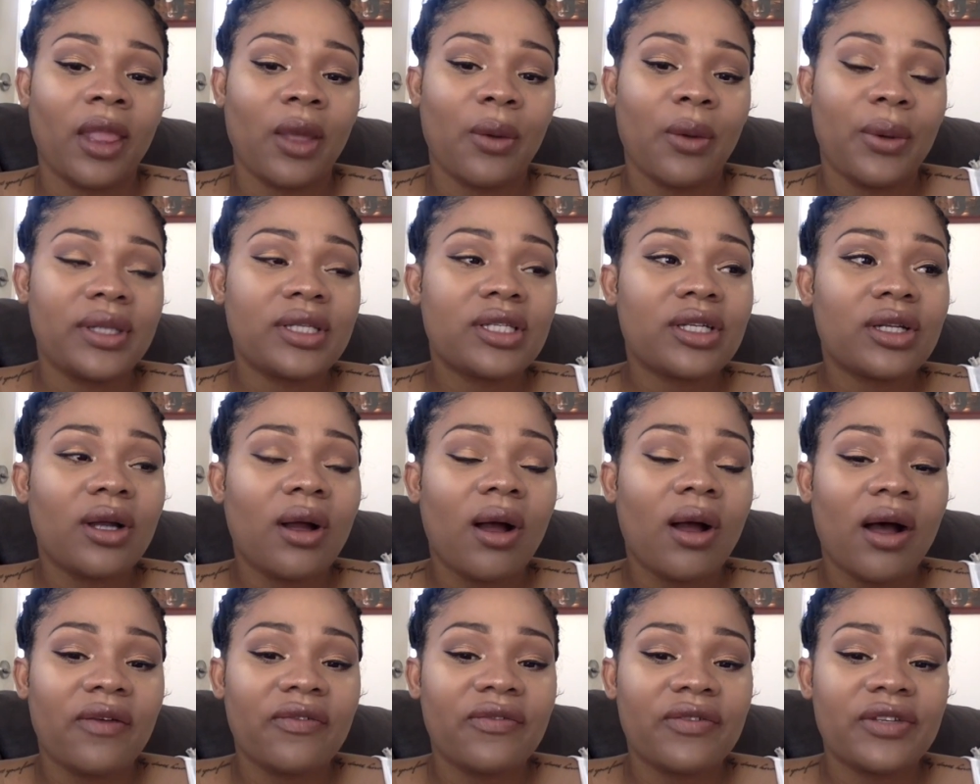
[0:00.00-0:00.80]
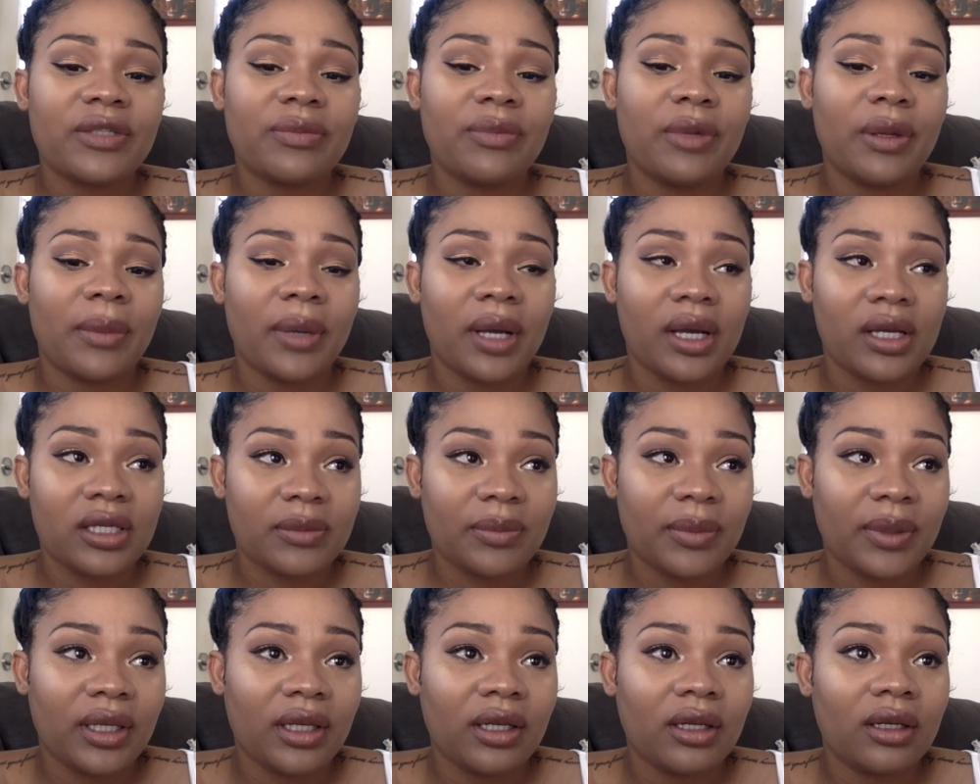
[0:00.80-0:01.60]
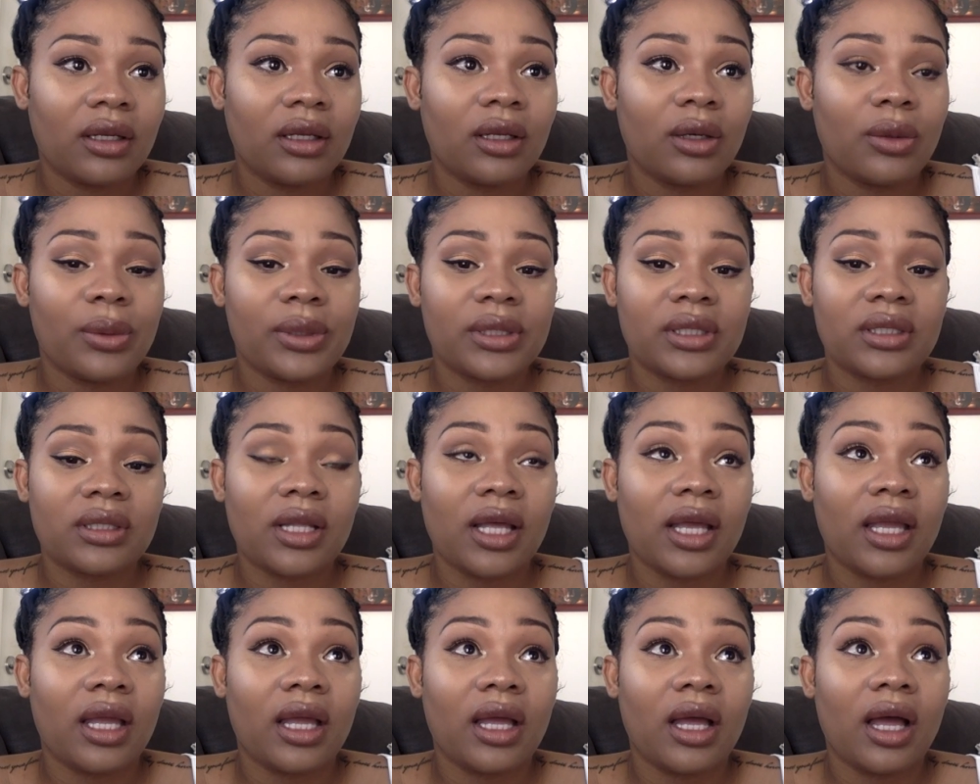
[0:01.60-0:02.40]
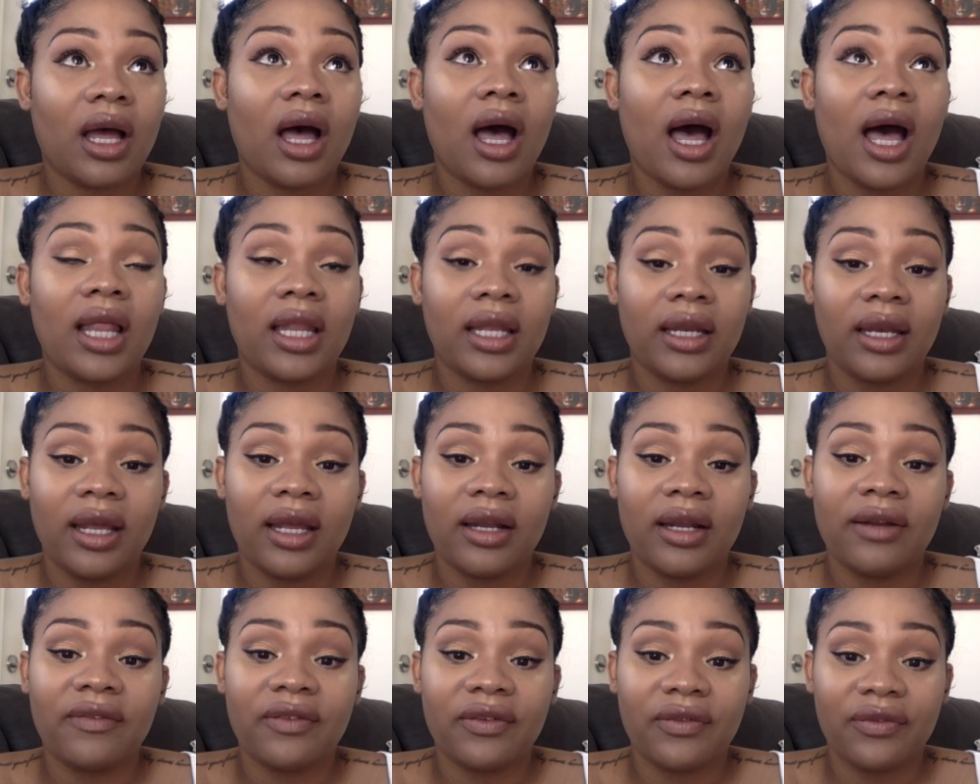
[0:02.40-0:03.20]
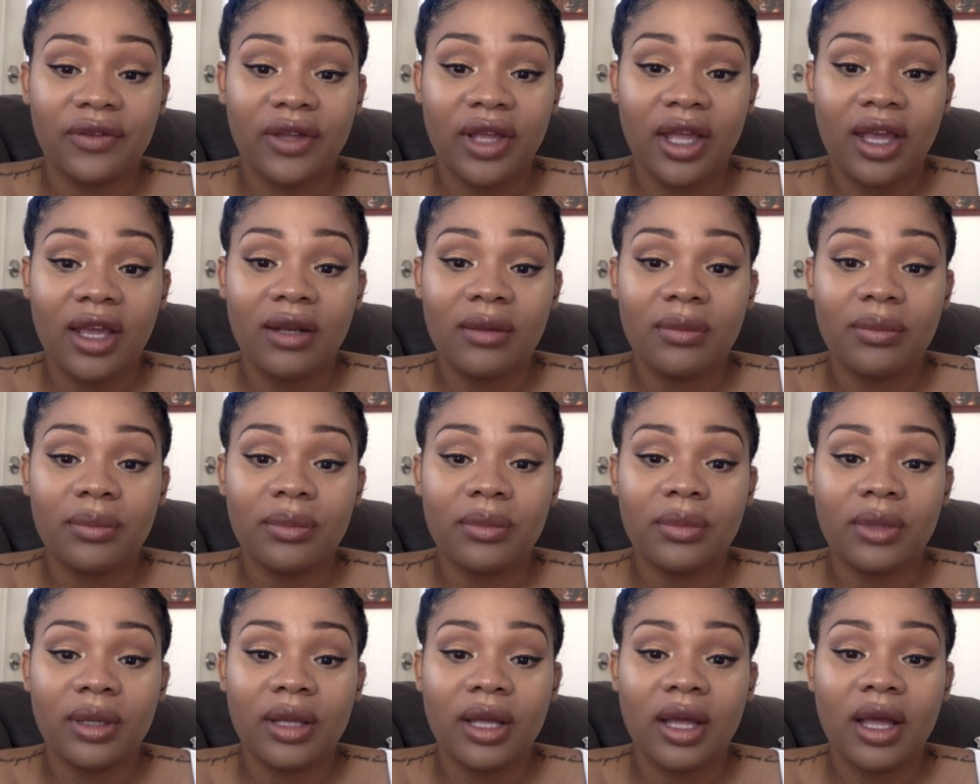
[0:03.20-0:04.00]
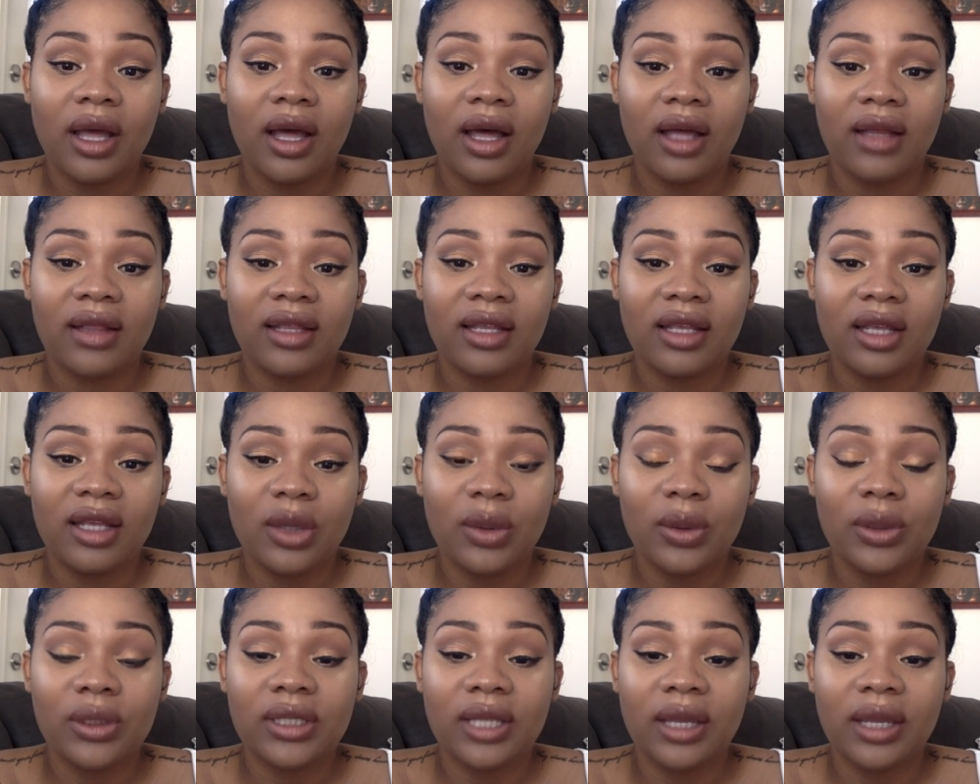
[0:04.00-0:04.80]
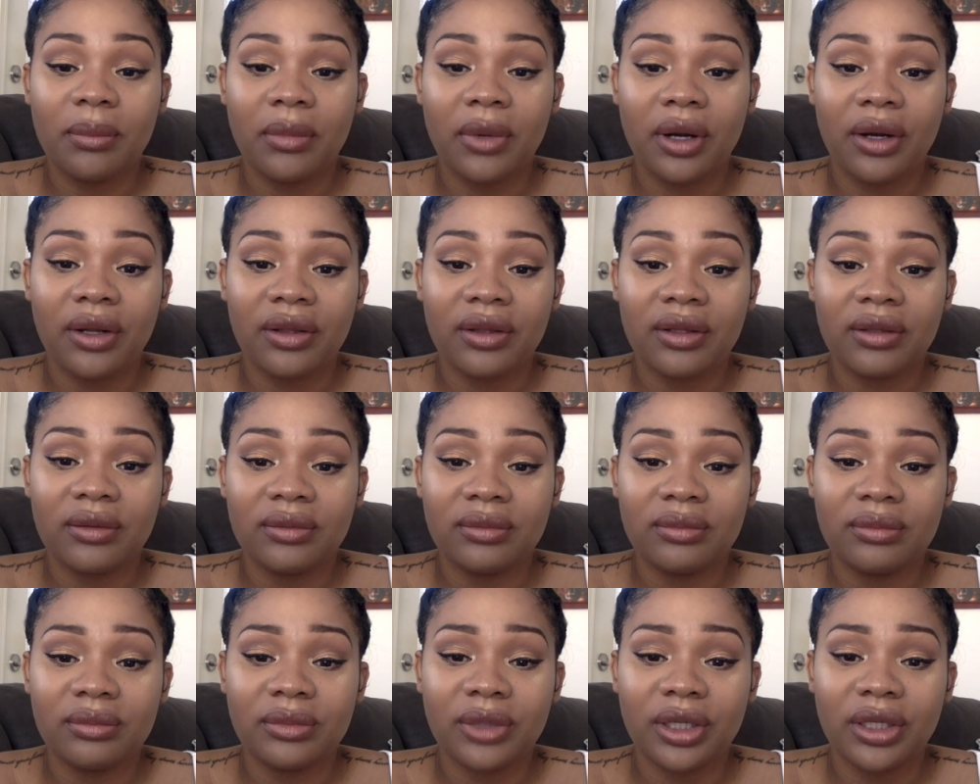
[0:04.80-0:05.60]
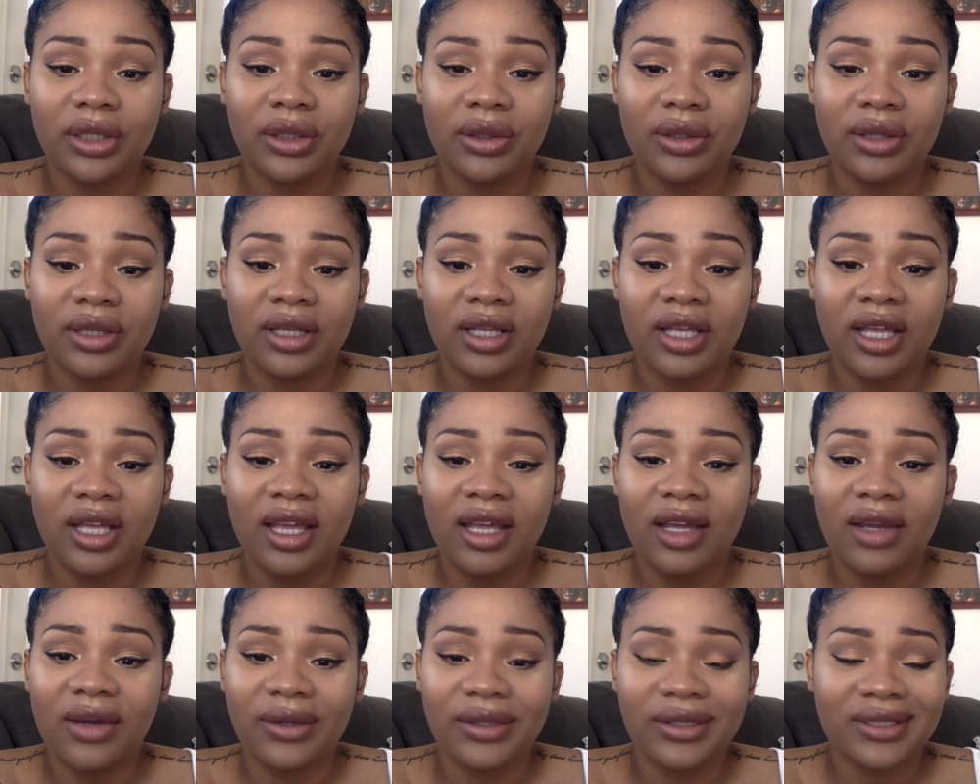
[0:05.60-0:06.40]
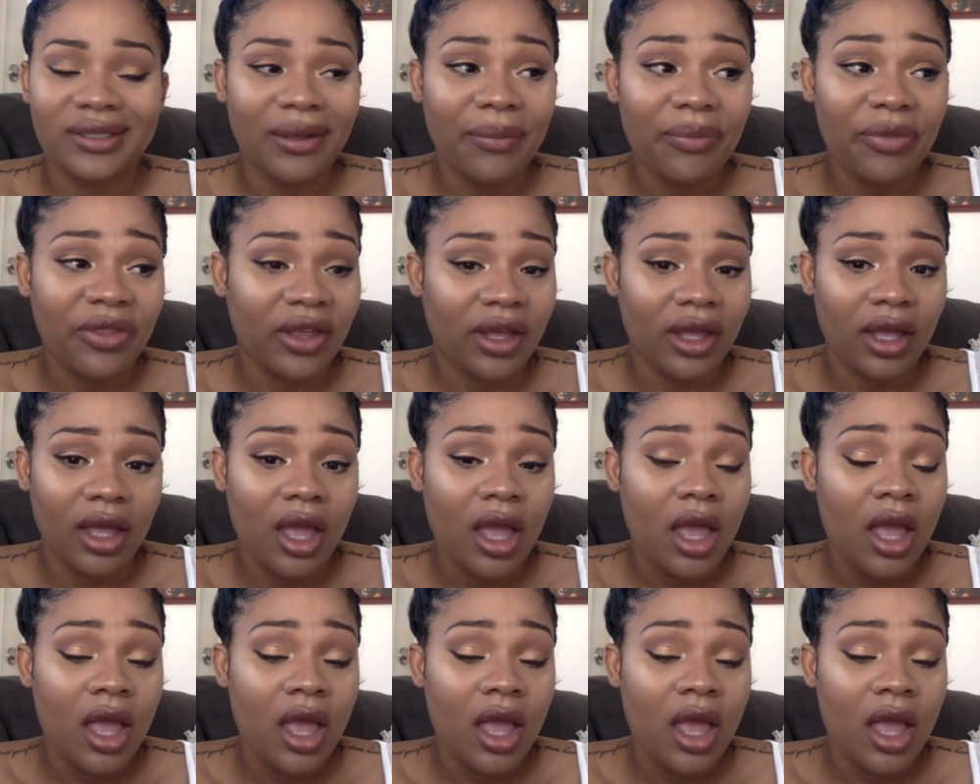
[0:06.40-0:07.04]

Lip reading: Went to the office, me and my husband. It was like a holiday. I never forget. I think it was like Martin Luther King or something.